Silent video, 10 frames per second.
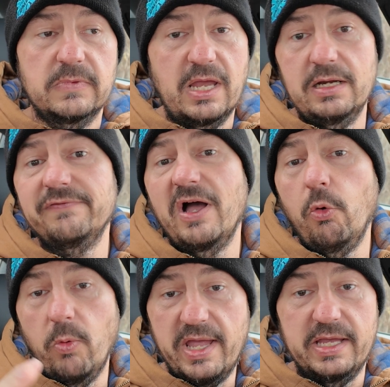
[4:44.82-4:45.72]
kind of
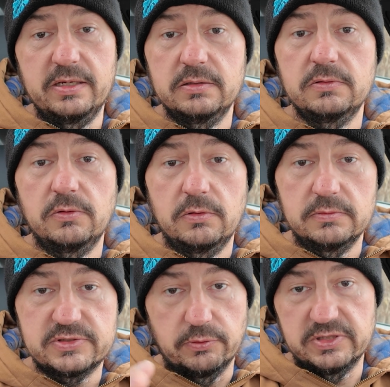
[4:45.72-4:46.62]
outweighed,
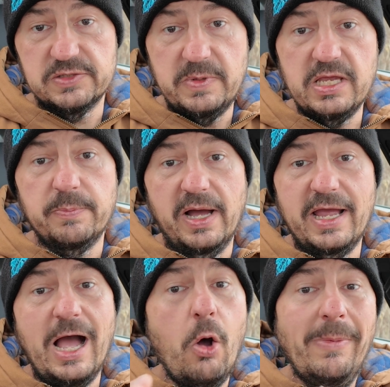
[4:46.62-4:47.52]
so to speak,
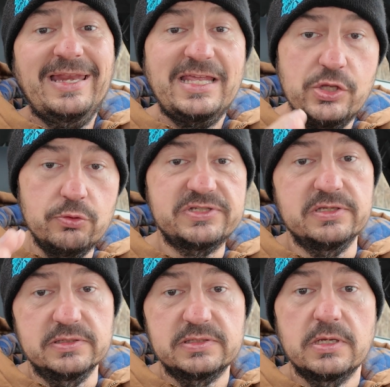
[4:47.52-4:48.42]
by how many
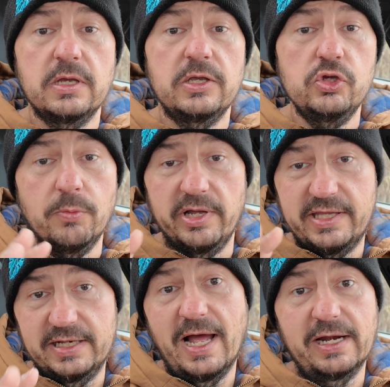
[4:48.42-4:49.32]
uses you
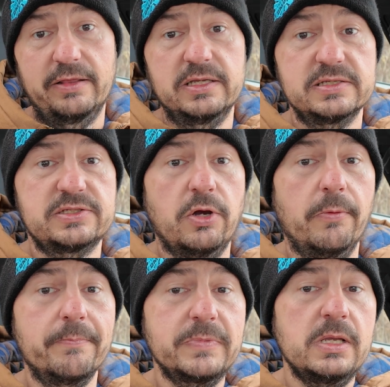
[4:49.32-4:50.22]
might get out of this.
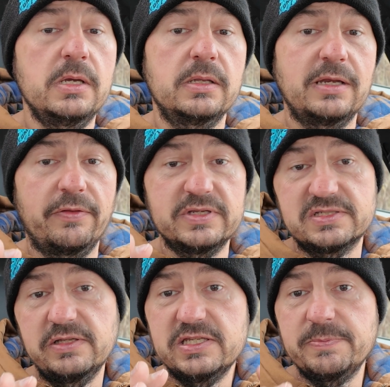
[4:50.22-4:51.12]
So now
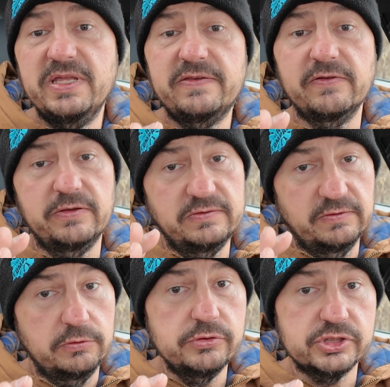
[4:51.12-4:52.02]
this leads me to the
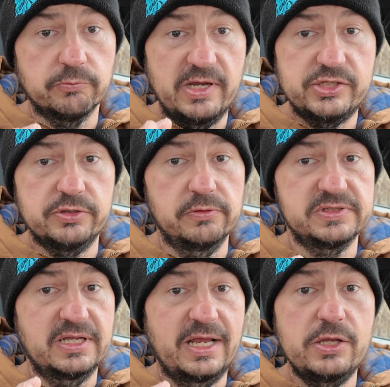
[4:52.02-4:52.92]
dilution
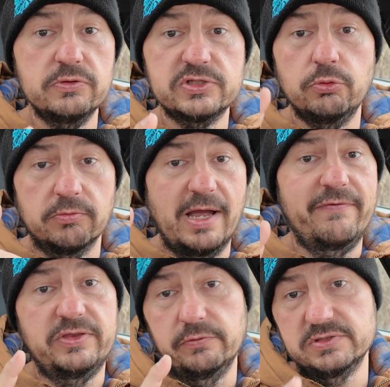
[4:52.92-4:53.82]
ratios that I use to
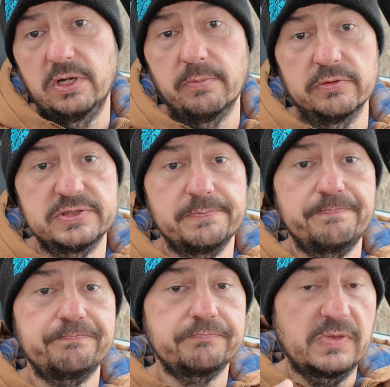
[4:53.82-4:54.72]
arrive at those numbers
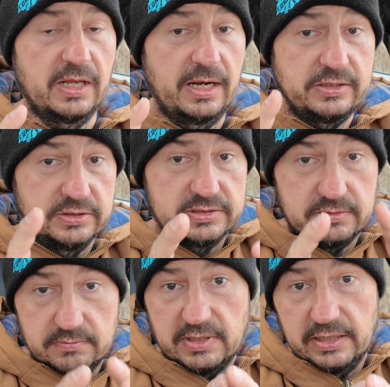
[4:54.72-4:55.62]
that I just
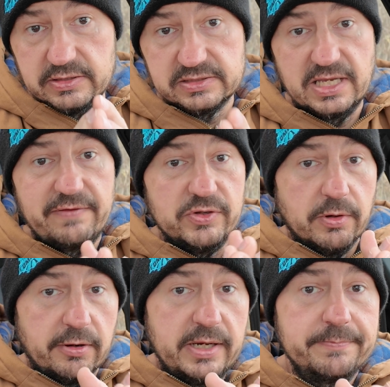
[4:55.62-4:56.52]
gave
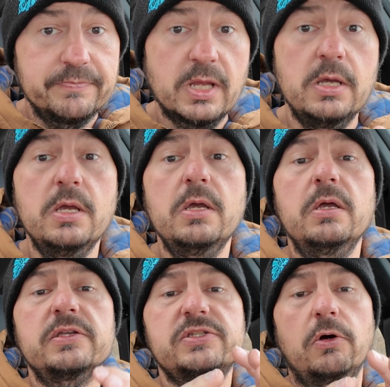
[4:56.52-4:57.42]
you. All right.
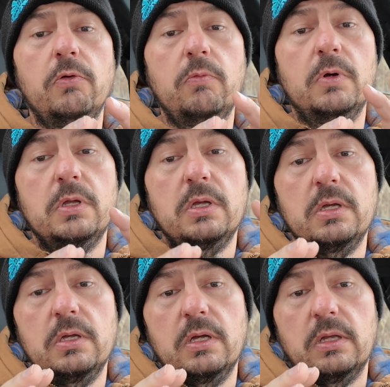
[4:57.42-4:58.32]
So
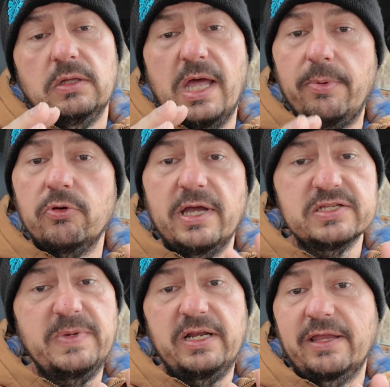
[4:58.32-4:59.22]

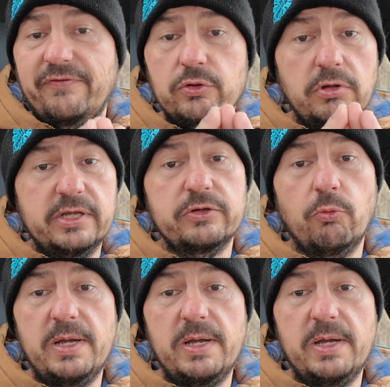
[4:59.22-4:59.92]
Labocosmetica, if you look at their